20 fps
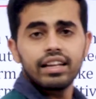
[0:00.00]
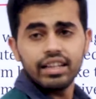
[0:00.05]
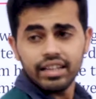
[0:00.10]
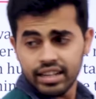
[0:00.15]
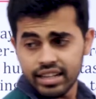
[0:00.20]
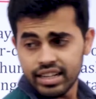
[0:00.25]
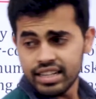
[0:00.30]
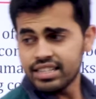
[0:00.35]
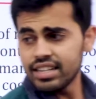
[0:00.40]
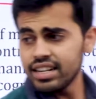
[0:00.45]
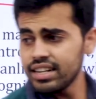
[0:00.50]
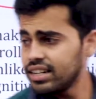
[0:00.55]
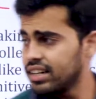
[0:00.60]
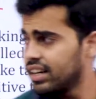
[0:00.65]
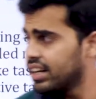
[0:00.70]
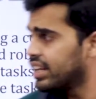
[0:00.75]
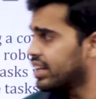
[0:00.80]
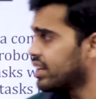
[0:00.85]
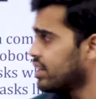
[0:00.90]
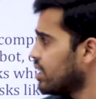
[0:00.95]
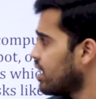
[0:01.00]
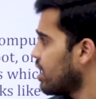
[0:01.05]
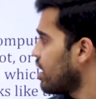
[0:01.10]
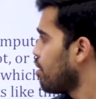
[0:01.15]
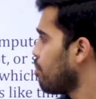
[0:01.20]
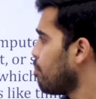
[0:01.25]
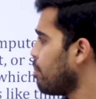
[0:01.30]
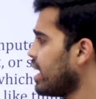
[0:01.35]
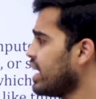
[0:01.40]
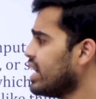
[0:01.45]
recently
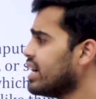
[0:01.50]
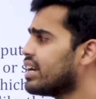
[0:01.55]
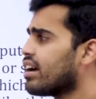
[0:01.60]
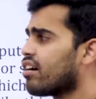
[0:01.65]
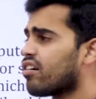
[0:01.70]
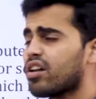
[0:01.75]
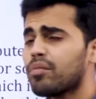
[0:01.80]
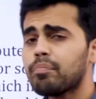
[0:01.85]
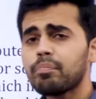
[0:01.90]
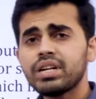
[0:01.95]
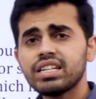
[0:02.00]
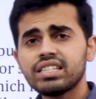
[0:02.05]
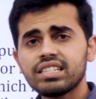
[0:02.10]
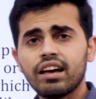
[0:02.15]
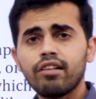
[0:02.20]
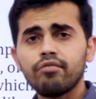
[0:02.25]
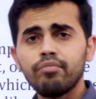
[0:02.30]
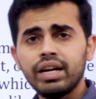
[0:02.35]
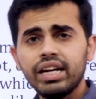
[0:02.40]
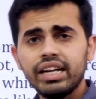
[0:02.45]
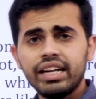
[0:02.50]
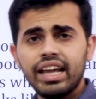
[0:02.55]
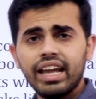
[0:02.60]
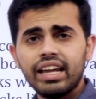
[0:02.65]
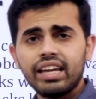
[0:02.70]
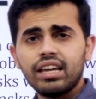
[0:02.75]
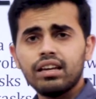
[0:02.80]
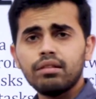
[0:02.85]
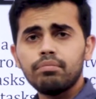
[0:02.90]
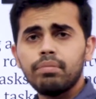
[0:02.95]
many developments have been
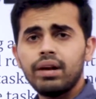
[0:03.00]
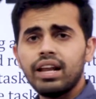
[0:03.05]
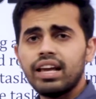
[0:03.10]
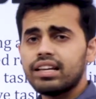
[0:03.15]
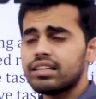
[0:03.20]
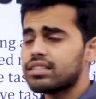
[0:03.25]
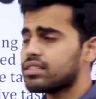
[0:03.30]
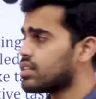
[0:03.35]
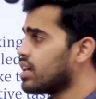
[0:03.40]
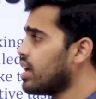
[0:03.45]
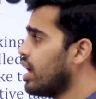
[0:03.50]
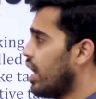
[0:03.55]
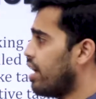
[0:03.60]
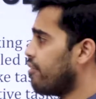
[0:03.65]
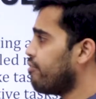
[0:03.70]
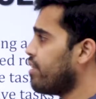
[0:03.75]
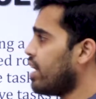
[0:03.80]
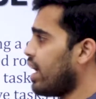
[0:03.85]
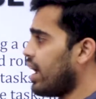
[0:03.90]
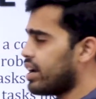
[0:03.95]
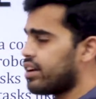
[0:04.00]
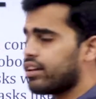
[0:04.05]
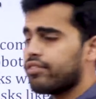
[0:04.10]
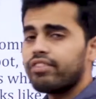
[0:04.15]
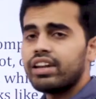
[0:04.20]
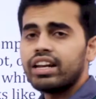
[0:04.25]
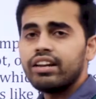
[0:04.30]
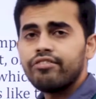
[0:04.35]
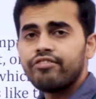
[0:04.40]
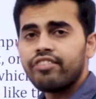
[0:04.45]
taking place at a
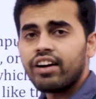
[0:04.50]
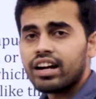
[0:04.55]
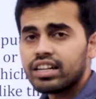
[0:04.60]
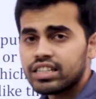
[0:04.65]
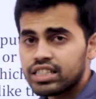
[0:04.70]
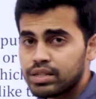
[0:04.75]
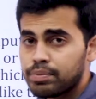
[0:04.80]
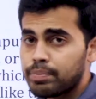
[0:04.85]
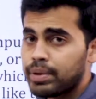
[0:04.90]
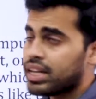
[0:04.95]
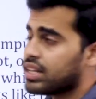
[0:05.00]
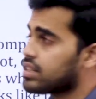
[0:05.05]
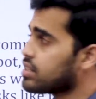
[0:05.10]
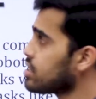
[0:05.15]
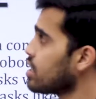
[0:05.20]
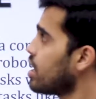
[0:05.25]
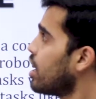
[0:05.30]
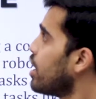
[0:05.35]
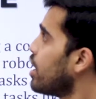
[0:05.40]
very fast pace